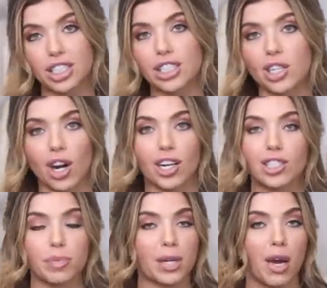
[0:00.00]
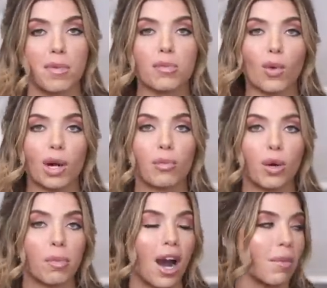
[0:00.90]
jeans are just becoming more and
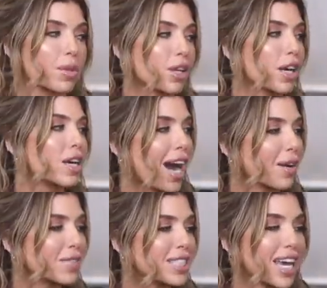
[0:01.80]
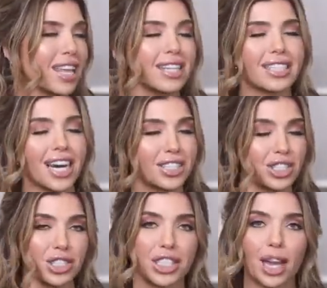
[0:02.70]
more popular, I would say this has
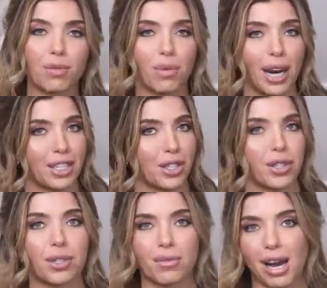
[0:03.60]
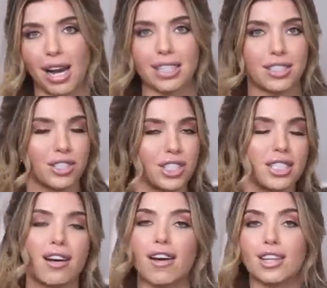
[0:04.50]
just a regular rise. They're
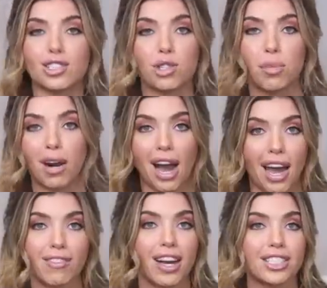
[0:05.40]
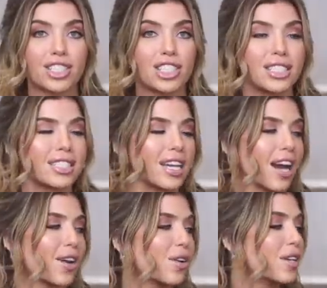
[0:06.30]
just not a super high high-rise jean
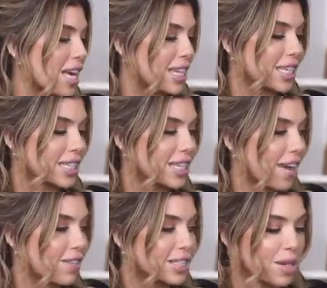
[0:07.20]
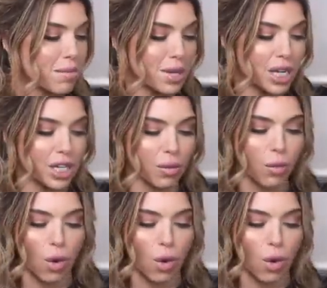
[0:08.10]
style. It does have this medium